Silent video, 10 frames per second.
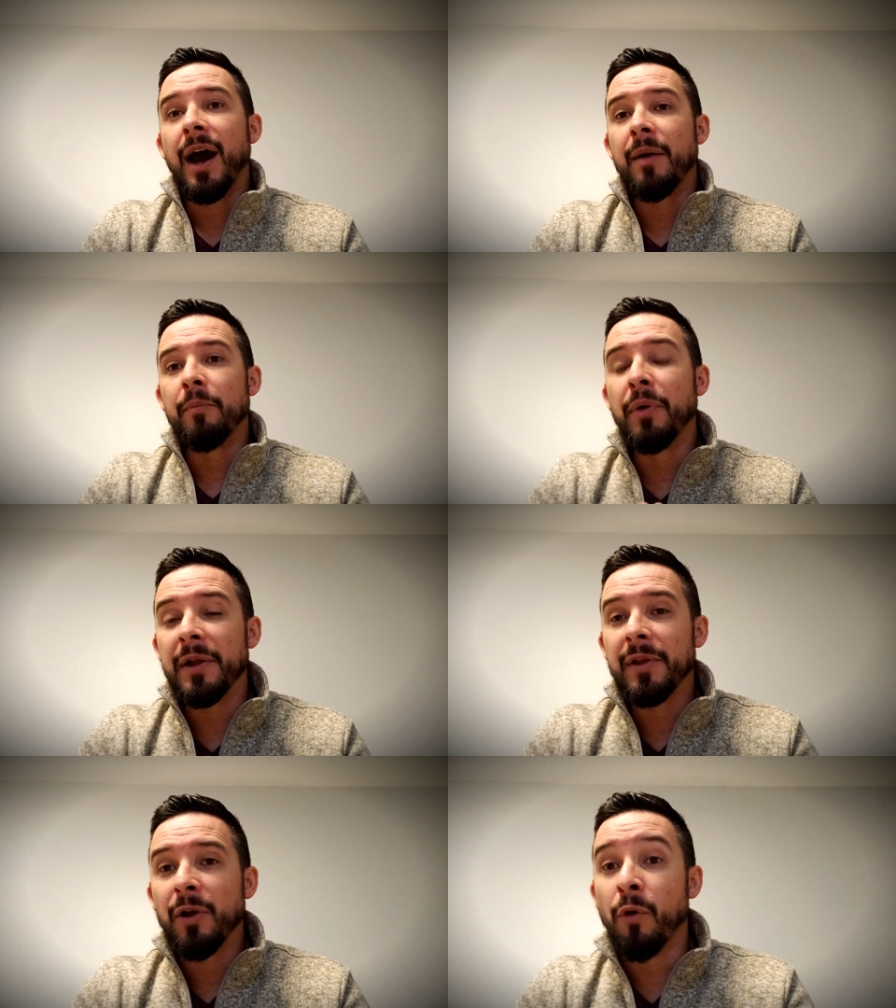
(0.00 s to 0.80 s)

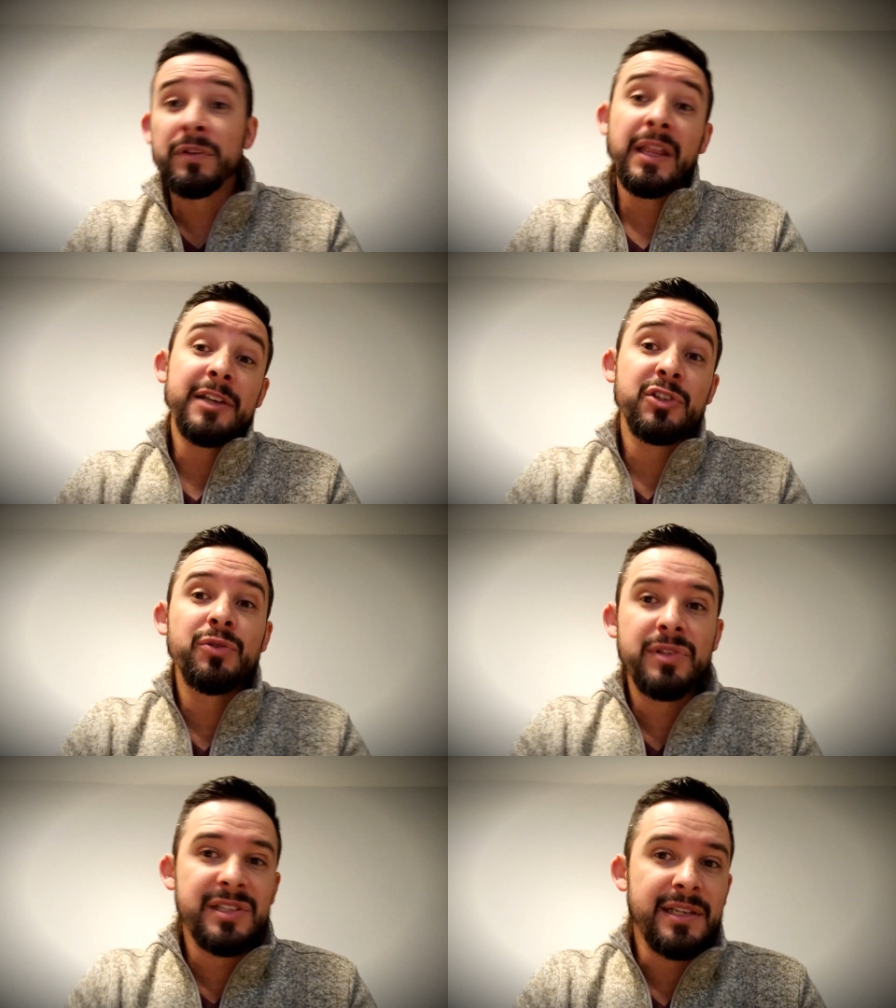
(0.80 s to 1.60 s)
But over the last
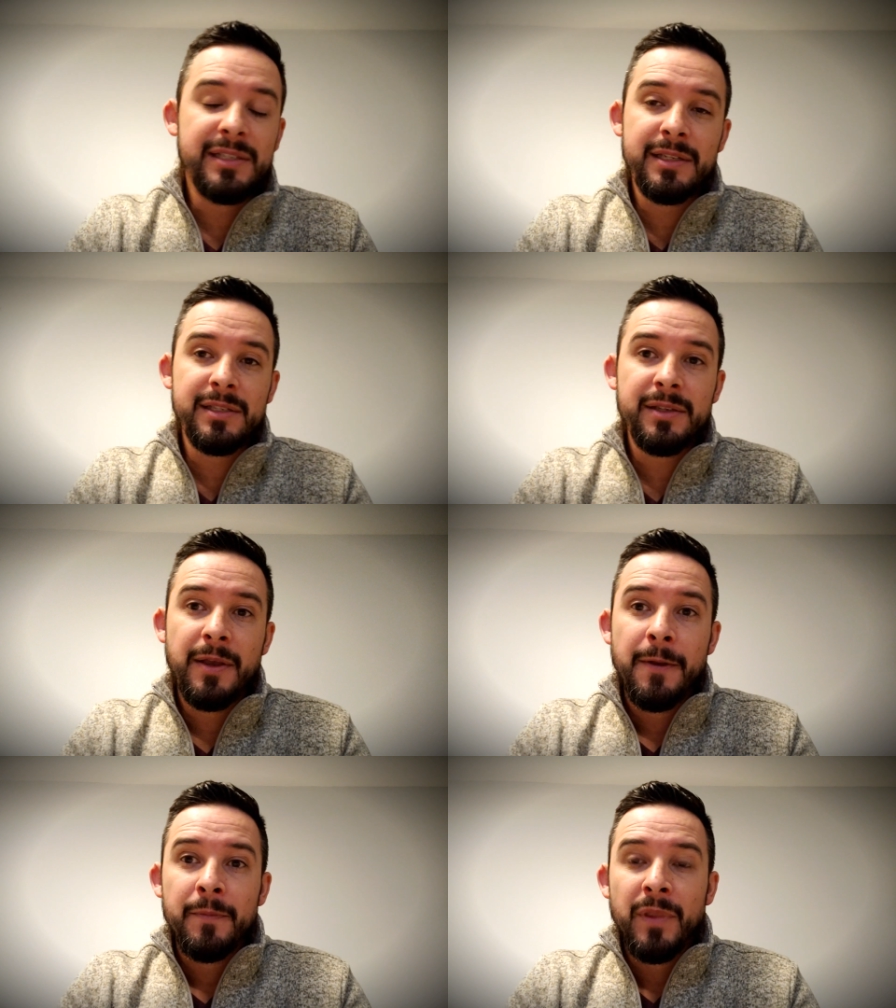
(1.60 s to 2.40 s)
two seasons,
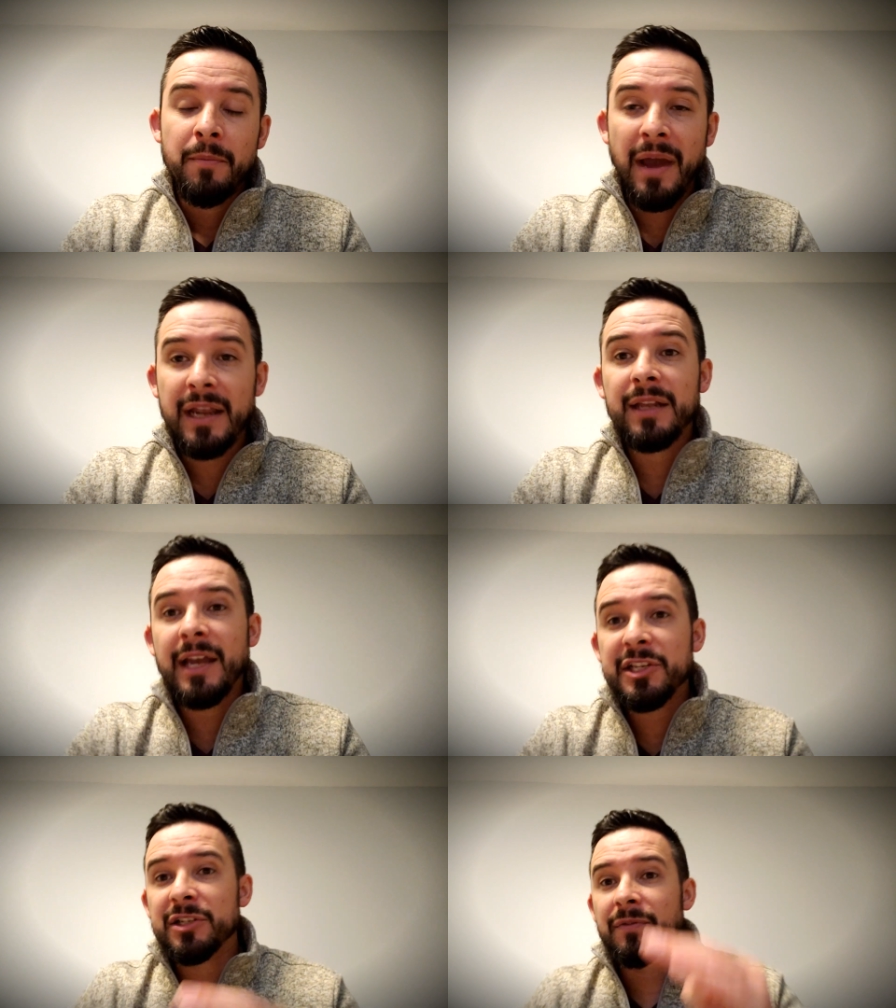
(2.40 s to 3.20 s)
my
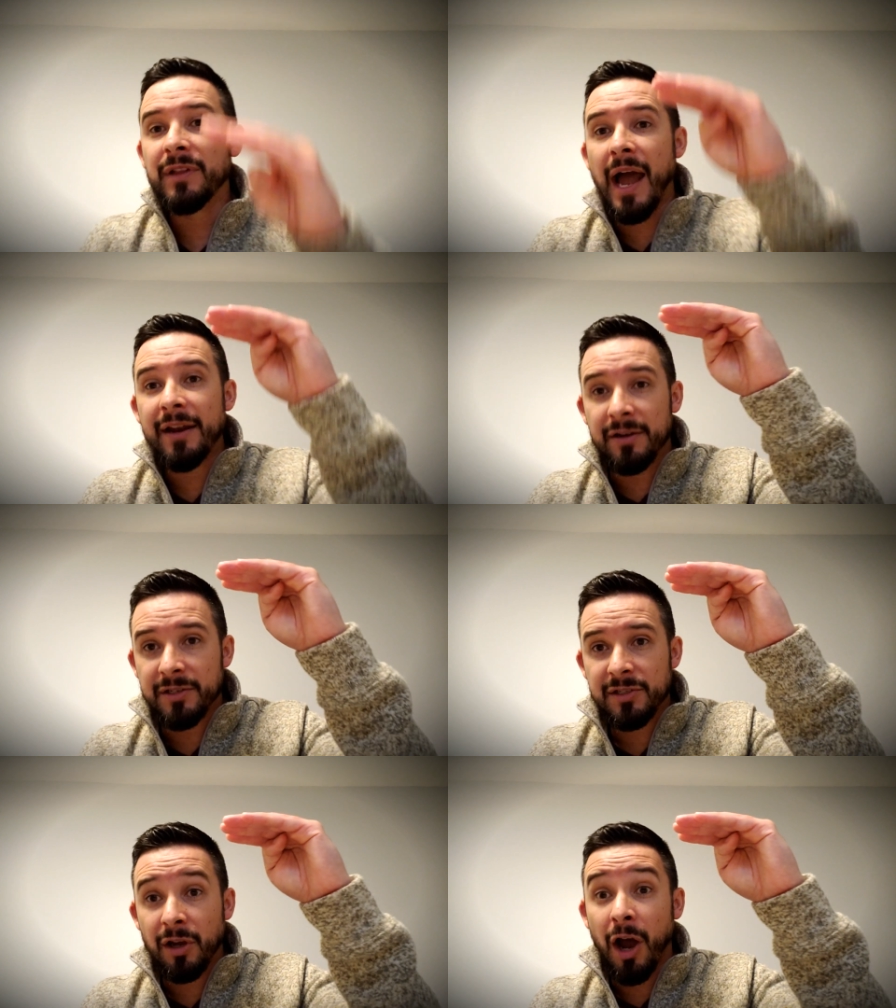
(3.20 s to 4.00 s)
collection of
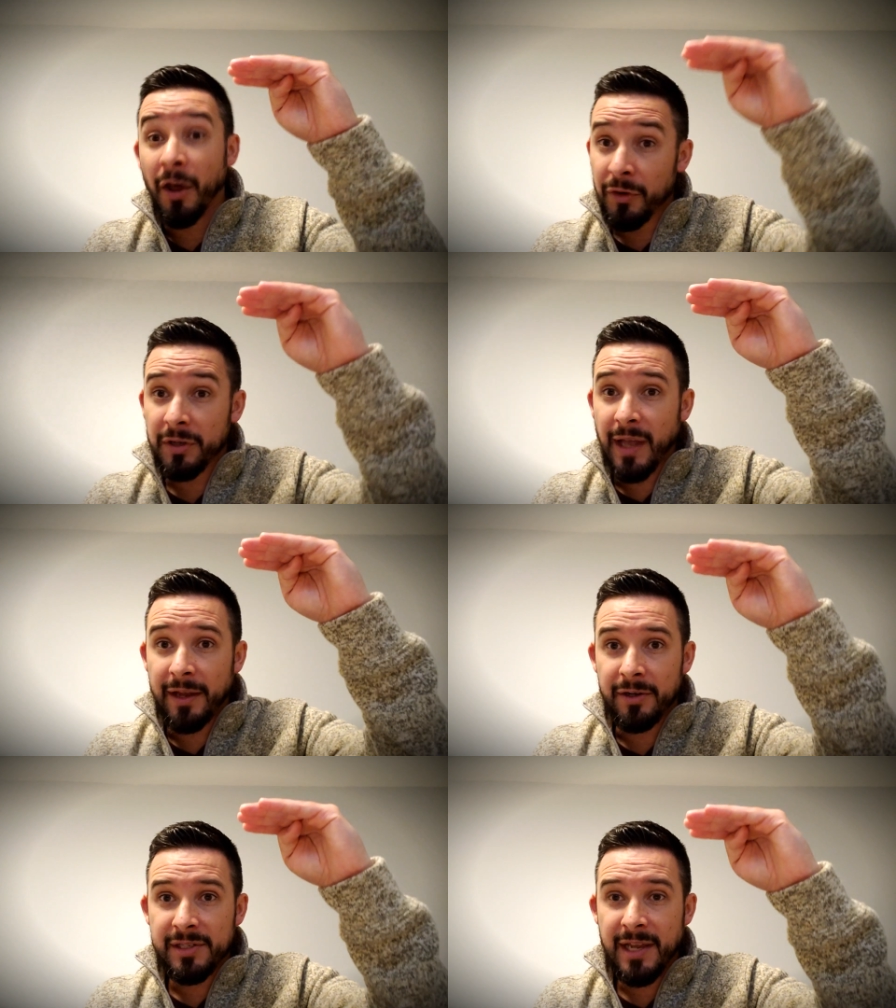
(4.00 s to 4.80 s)
gliders, other
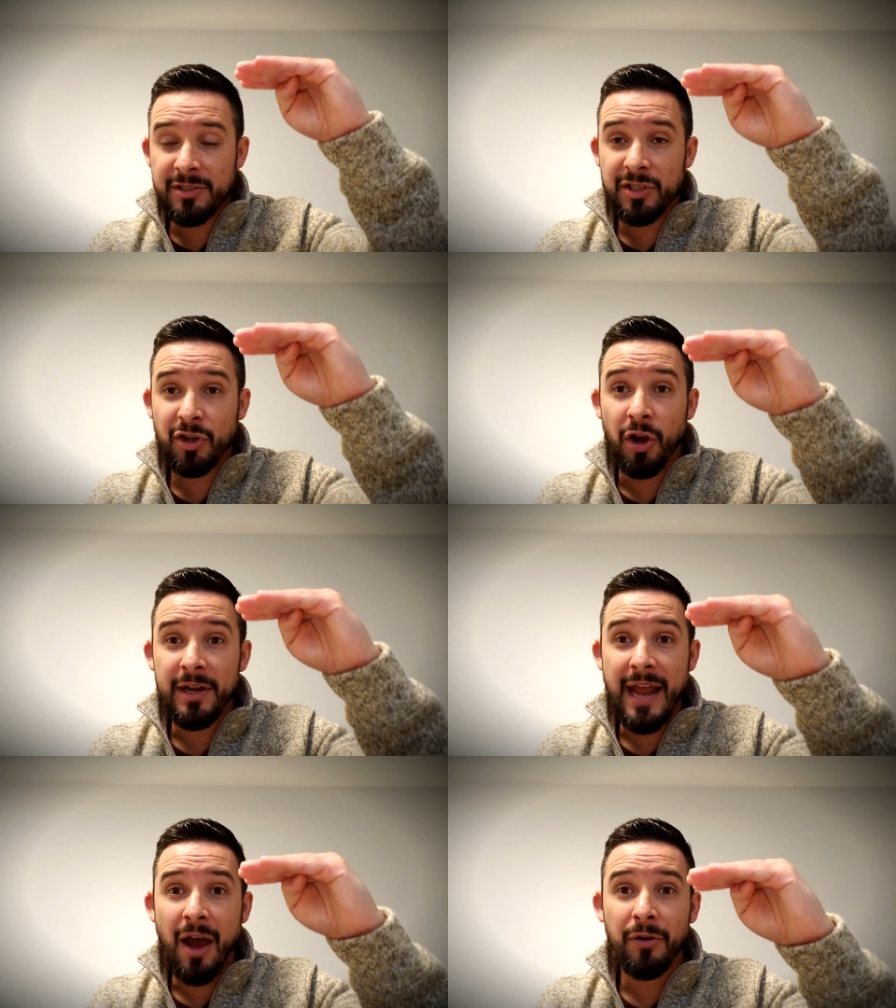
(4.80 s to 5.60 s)
gliders, has just
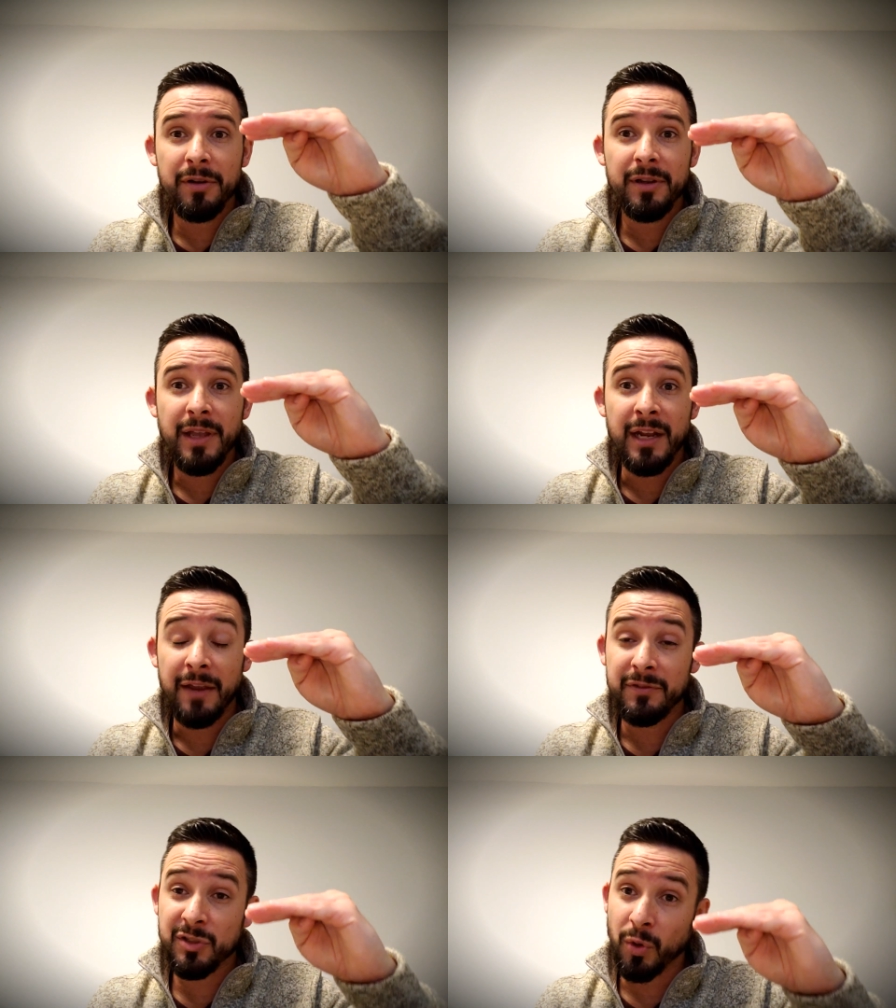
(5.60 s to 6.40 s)
gone down, and
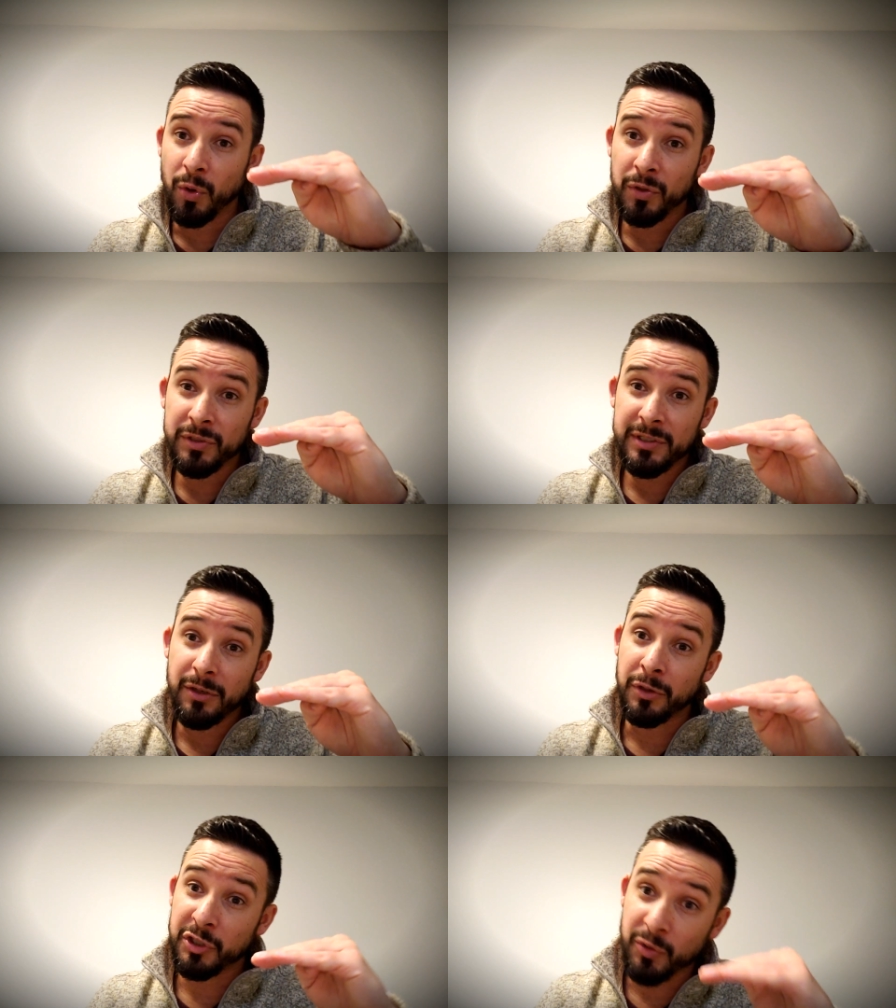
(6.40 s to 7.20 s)
I've sold
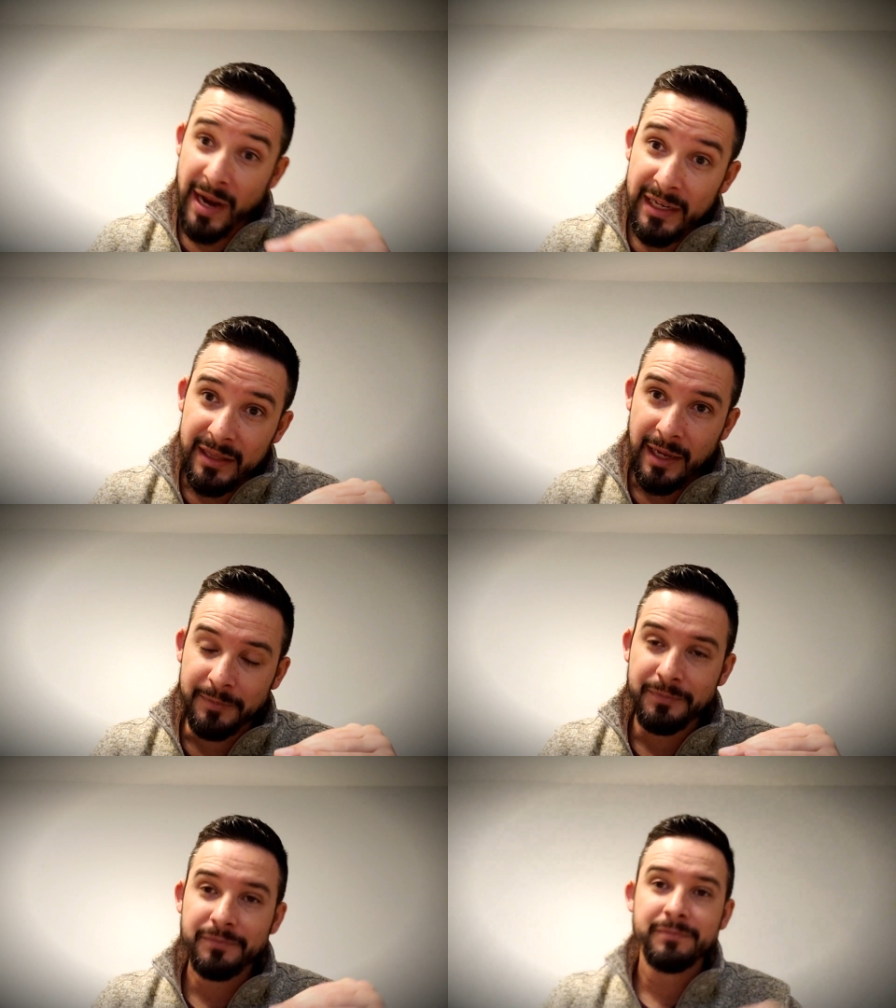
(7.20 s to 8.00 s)
or traded
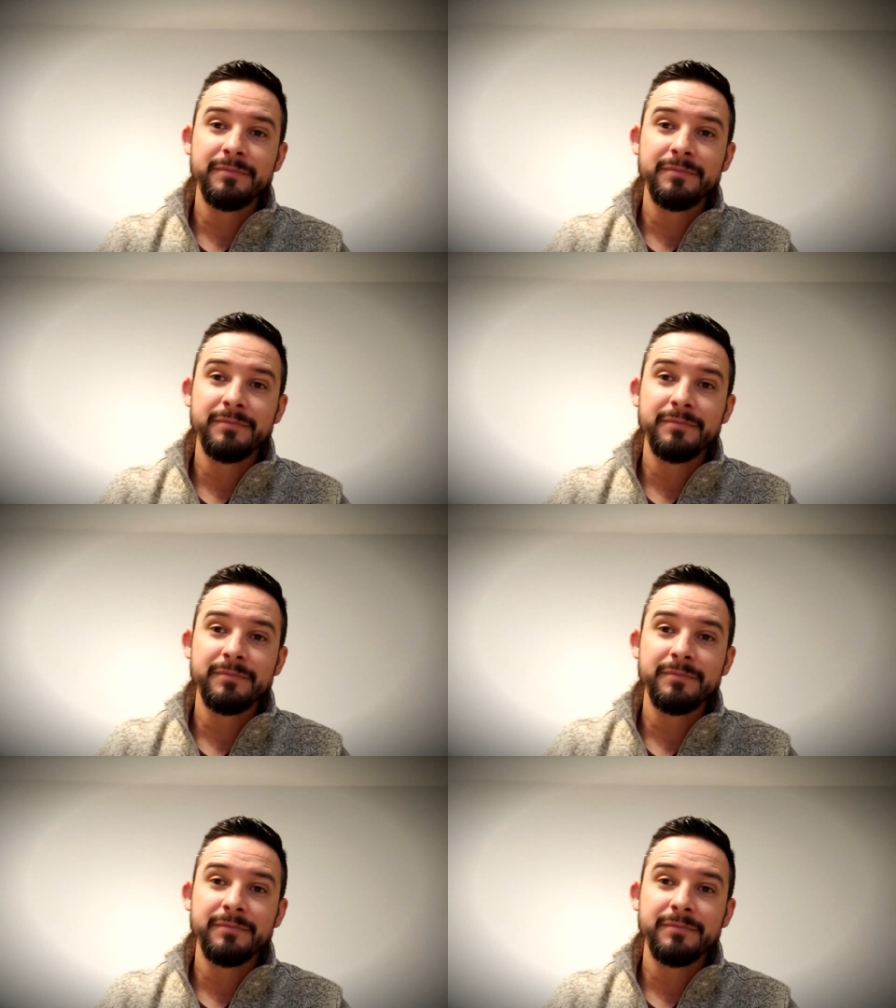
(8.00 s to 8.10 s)
them,